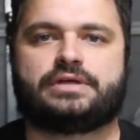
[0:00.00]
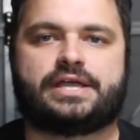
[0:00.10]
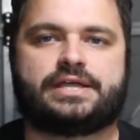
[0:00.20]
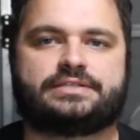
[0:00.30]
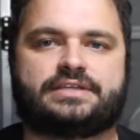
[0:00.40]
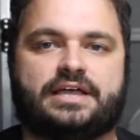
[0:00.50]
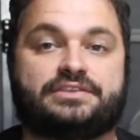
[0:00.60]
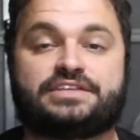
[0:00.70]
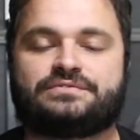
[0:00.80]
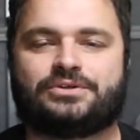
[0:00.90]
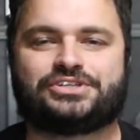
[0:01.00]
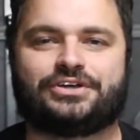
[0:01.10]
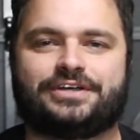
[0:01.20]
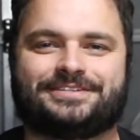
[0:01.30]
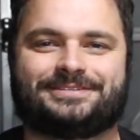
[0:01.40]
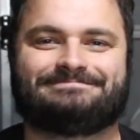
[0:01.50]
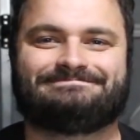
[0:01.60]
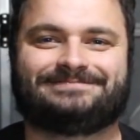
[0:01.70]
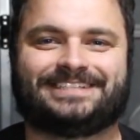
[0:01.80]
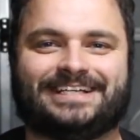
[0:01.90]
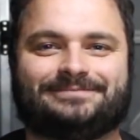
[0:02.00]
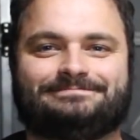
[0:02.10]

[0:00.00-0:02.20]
and thanks for watching, guys. See ya.